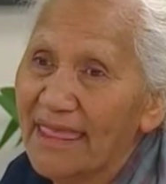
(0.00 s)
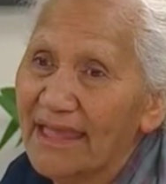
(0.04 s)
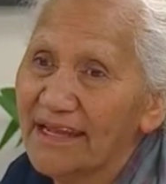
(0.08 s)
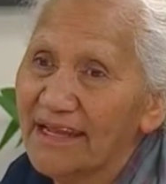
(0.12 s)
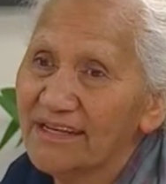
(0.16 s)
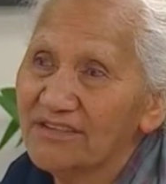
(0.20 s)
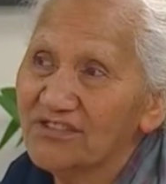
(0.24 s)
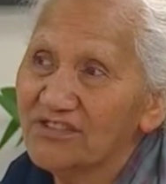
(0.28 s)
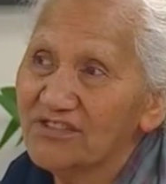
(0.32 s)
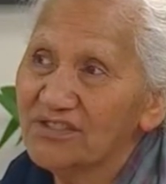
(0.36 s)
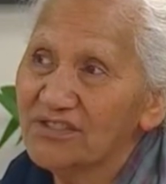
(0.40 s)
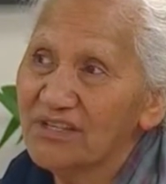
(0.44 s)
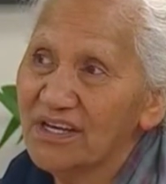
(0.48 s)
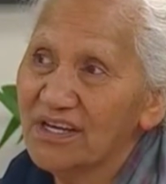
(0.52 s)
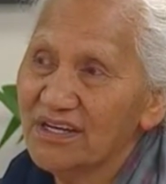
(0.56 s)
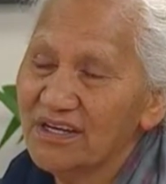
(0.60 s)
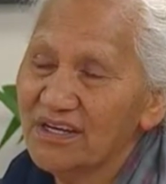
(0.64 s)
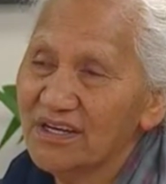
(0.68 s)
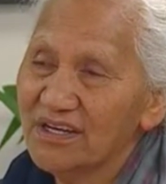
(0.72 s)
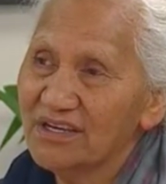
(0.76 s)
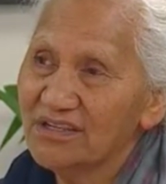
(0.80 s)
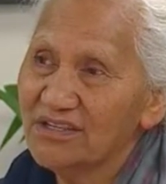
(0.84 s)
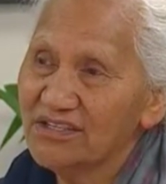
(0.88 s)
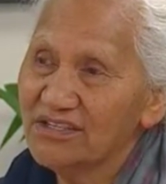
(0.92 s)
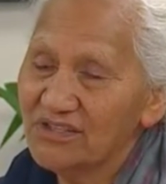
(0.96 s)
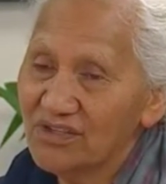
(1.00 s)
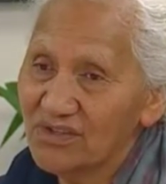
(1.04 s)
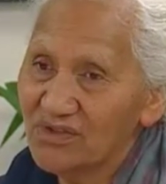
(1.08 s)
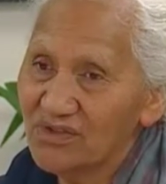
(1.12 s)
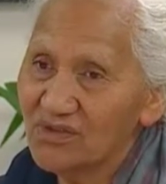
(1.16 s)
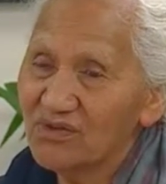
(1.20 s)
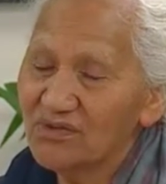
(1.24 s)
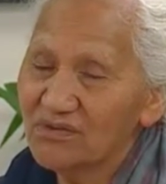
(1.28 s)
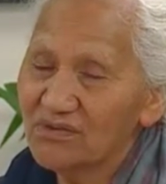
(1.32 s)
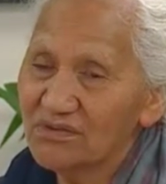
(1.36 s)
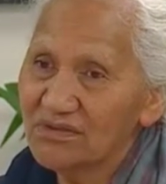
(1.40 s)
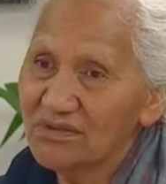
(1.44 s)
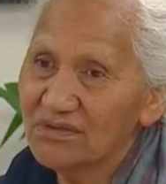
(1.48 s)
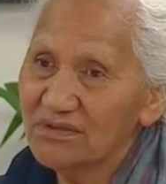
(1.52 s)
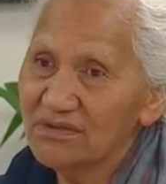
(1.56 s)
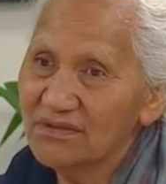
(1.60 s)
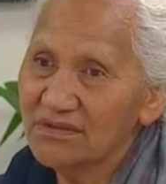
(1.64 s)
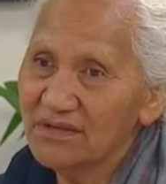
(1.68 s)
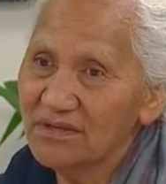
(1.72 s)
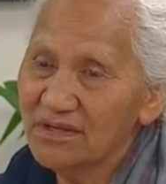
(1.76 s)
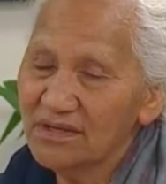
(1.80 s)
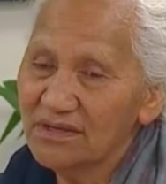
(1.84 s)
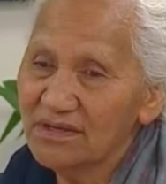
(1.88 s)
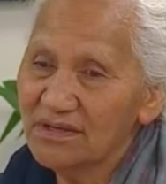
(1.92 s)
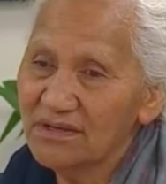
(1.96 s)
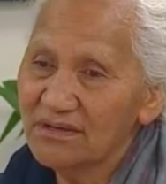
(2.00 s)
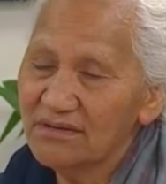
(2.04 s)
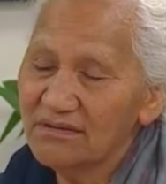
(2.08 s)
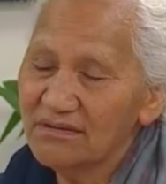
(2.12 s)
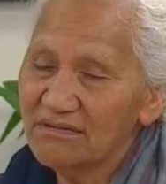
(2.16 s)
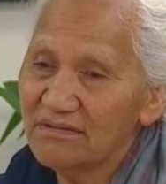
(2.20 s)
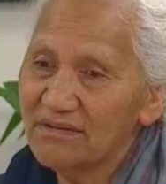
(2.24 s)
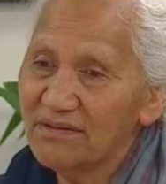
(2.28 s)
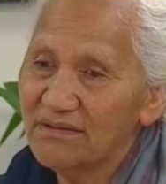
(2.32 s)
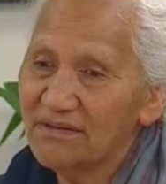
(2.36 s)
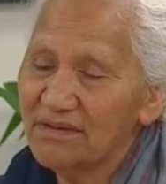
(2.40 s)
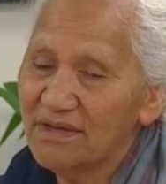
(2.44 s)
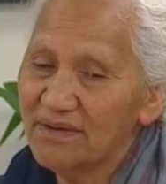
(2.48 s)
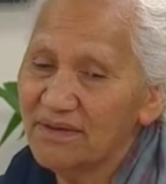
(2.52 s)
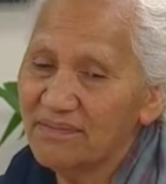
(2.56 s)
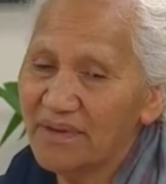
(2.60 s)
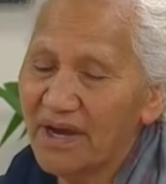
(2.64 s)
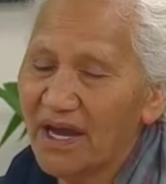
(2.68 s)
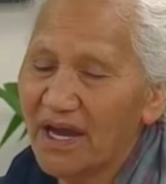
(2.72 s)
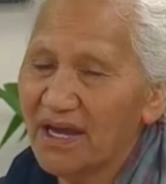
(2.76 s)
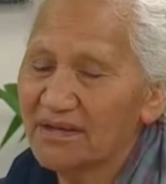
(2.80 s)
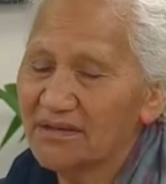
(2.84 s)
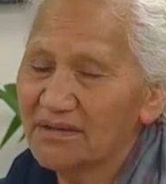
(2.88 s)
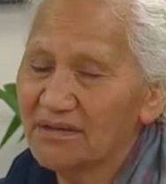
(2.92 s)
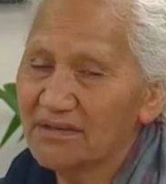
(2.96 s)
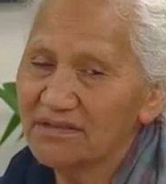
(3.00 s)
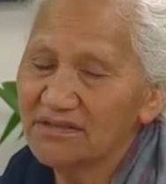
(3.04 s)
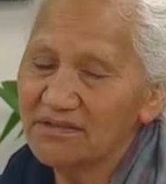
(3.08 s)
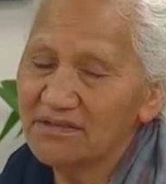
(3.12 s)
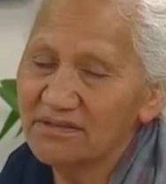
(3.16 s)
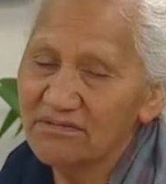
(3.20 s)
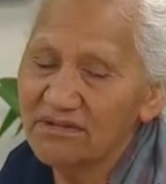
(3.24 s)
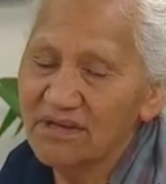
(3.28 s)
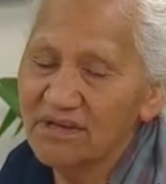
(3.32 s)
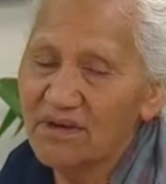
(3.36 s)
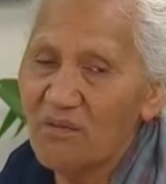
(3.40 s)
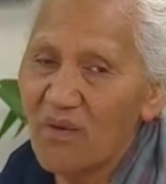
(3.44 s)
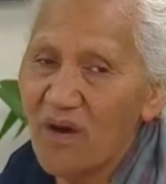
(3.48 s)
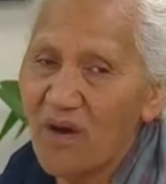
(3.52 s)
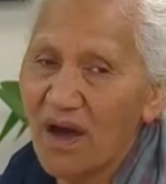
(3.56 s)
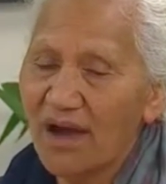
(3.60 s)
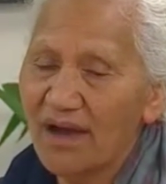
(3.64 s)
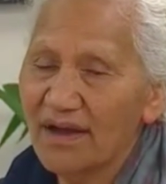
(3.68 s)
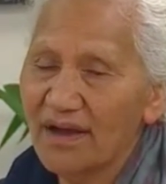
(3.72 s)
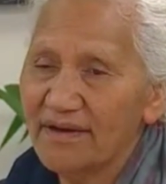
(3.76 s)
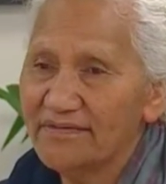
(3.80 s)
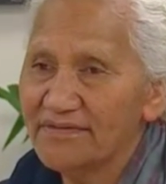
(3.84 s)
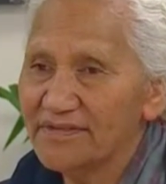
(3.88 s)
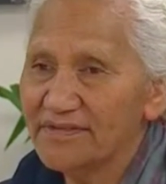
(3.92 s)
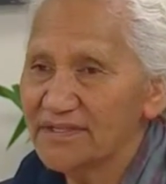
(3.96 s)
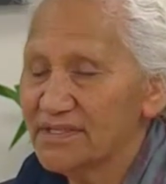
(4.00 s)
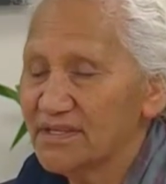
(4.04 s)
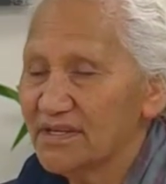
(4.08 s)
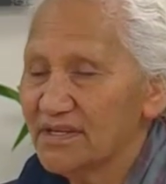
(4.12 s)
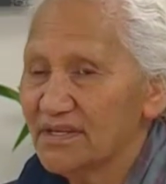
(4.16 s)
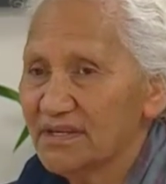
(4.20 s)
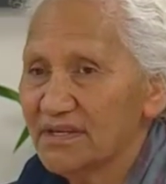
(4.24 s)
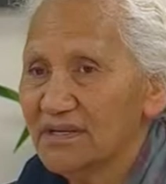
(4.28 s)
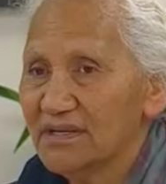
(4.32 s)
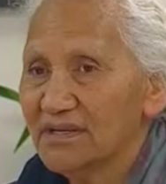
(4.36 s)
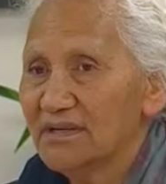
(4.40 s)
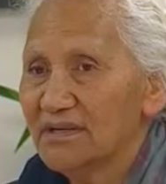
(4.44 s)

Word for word: And and I used to talk to the, their partners of their wives.